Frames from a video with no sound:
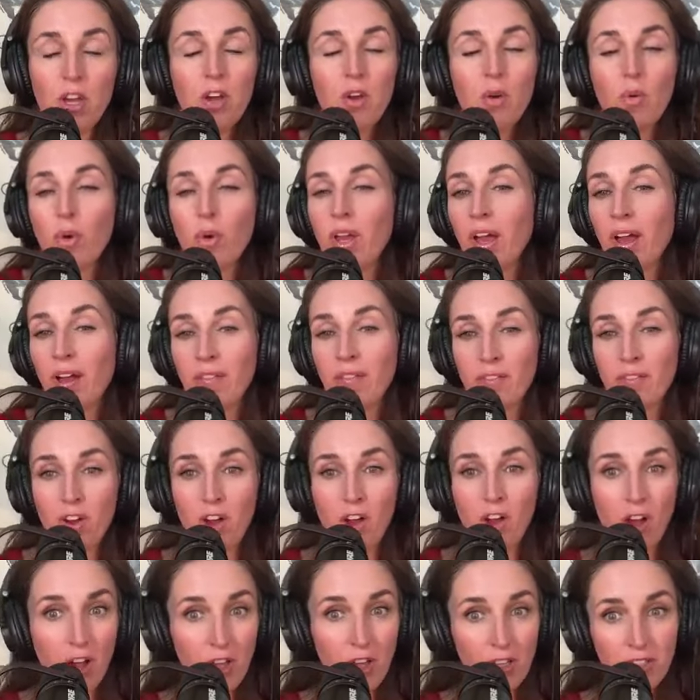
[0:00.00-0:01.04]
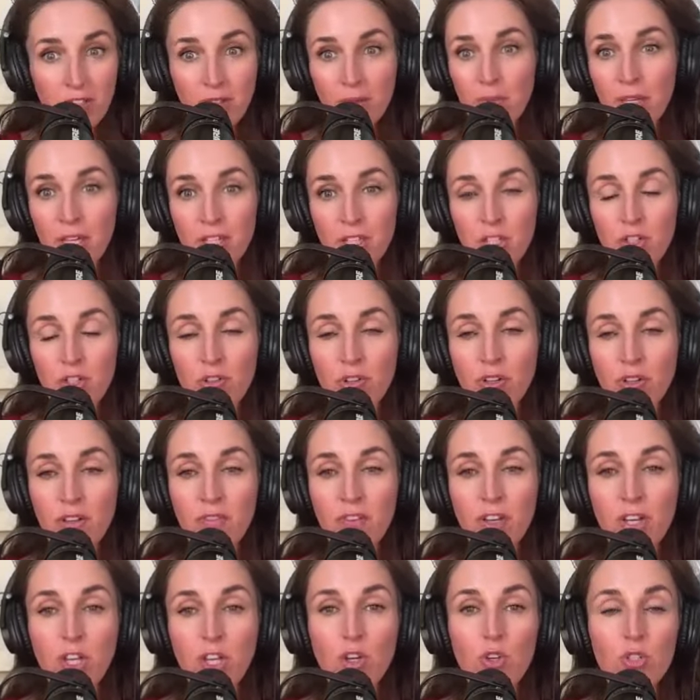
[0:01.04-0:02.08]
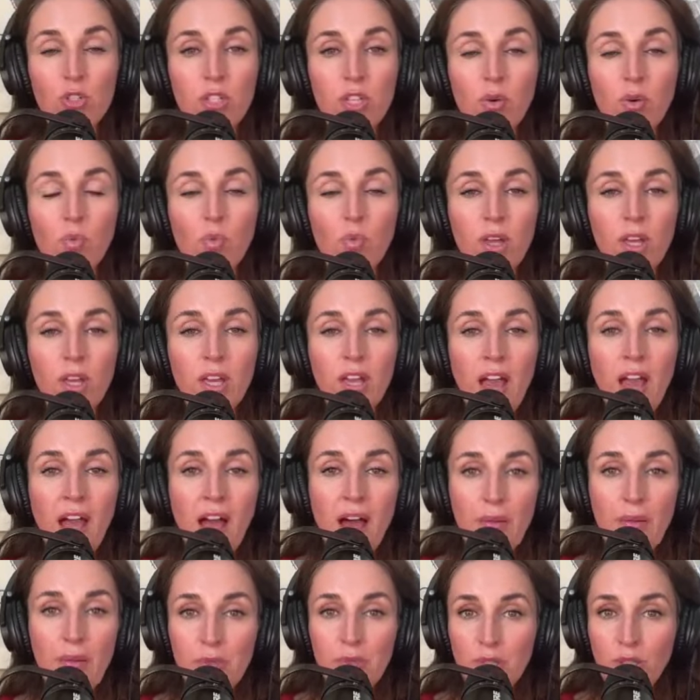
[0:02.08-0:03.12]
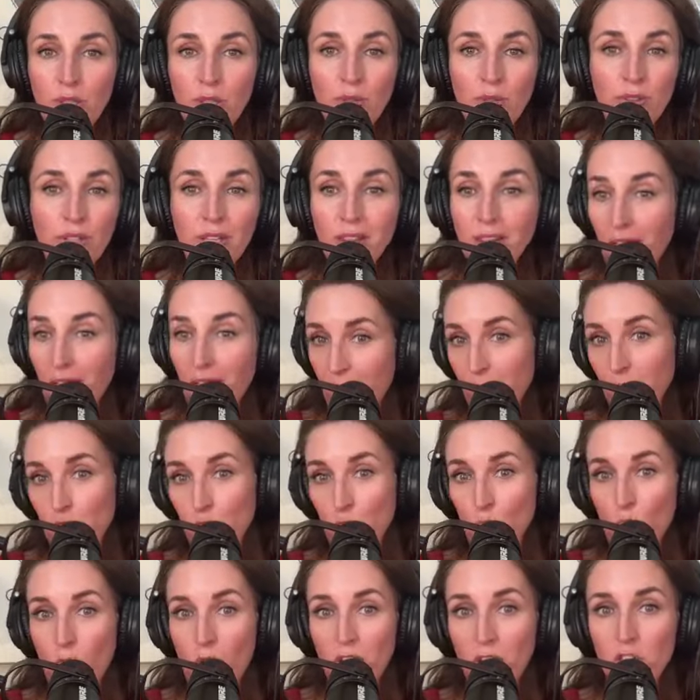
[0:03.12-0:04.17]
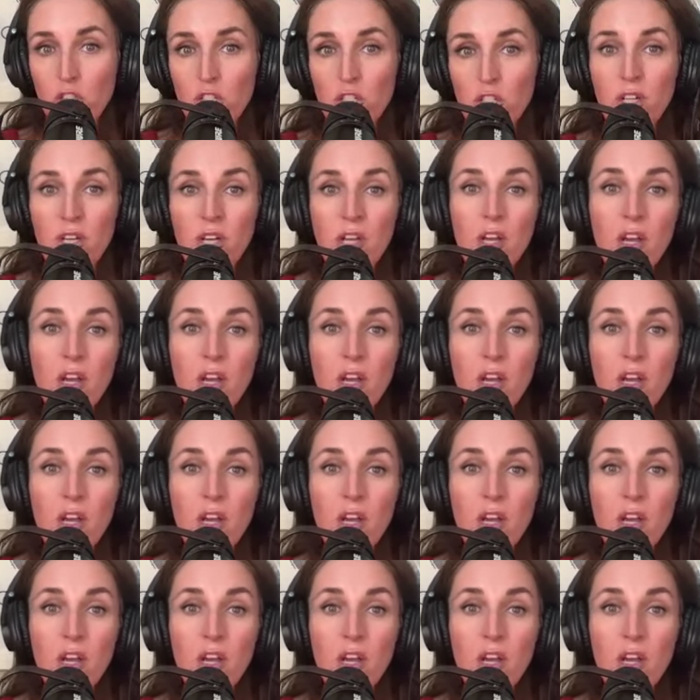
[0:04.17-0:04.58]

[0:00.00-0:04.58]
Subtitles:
We have awesome history videos that we absolutely love to watch.